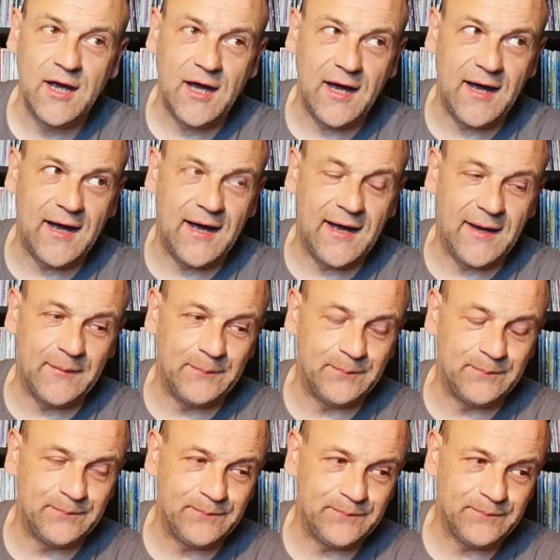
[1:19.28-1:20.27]

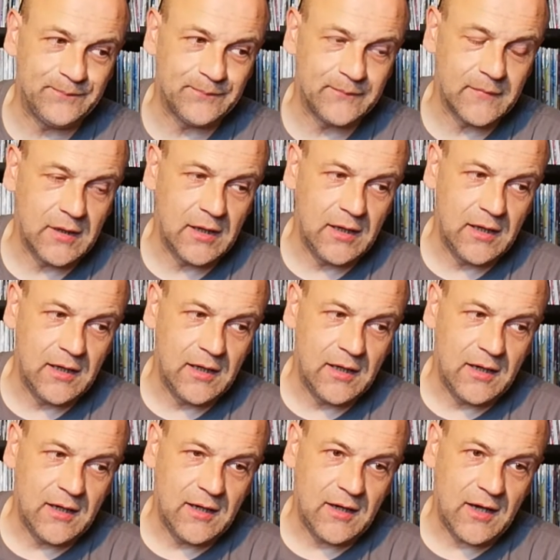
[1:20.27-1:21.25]

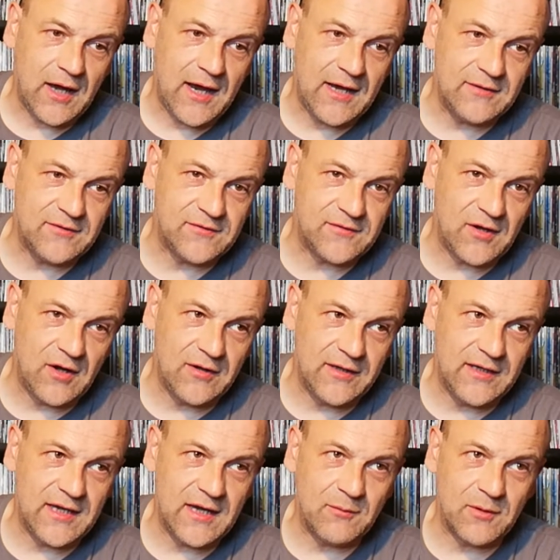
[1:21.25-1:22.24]
At the start of the
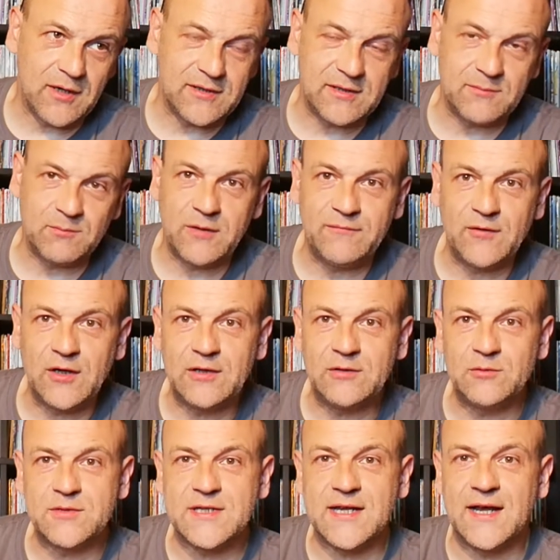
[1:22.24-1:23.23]
year when I did my
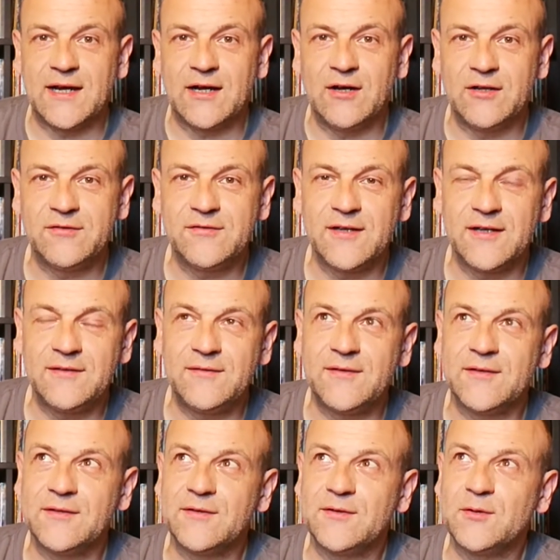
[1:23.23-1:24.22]
vinyl tag, I said
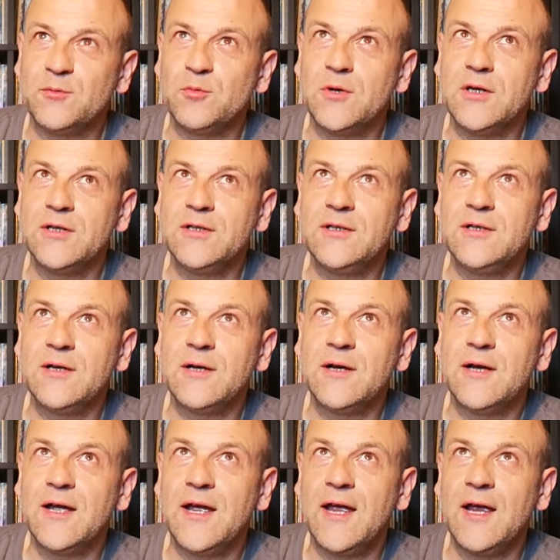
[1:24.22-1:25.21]
that the one
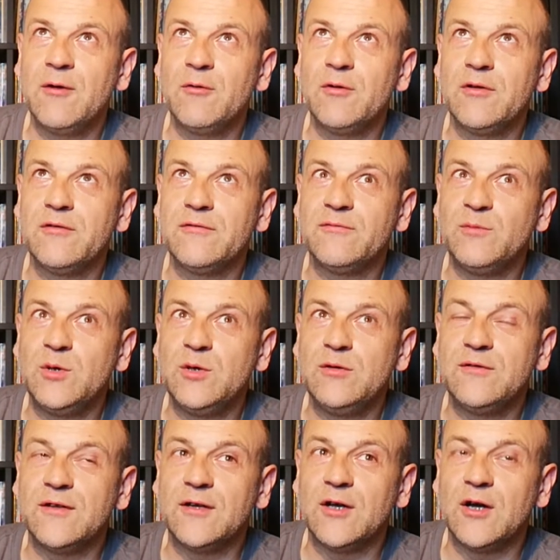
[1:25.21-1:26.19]
area of
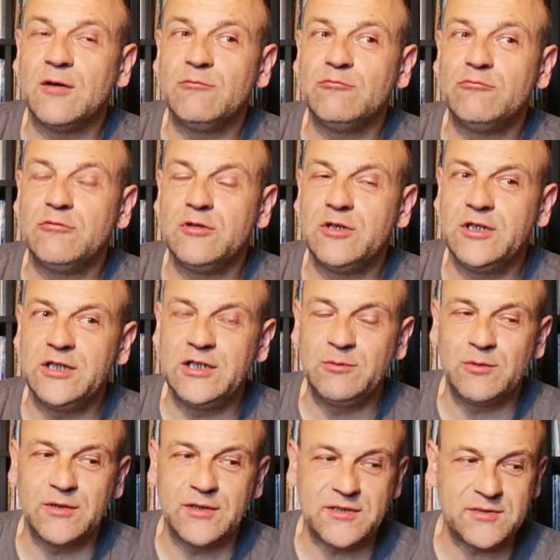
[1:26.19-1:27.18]
music I really
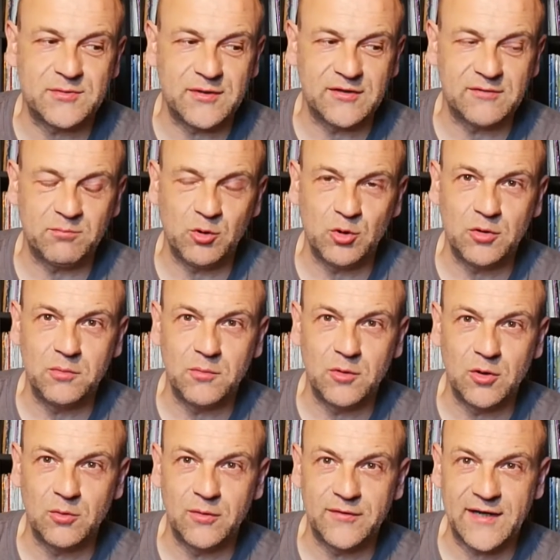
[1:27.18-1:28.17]
wanted to explore
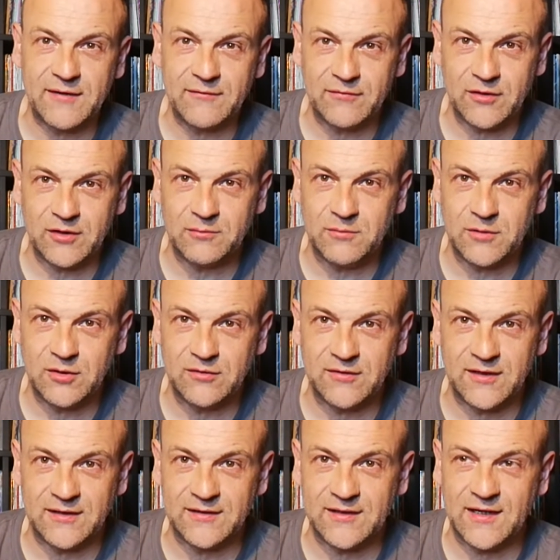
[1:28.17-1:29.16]
more was African
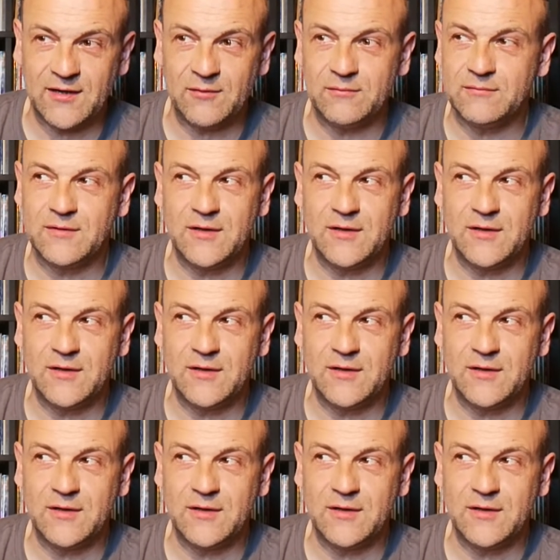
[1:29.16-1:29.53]
music. Now,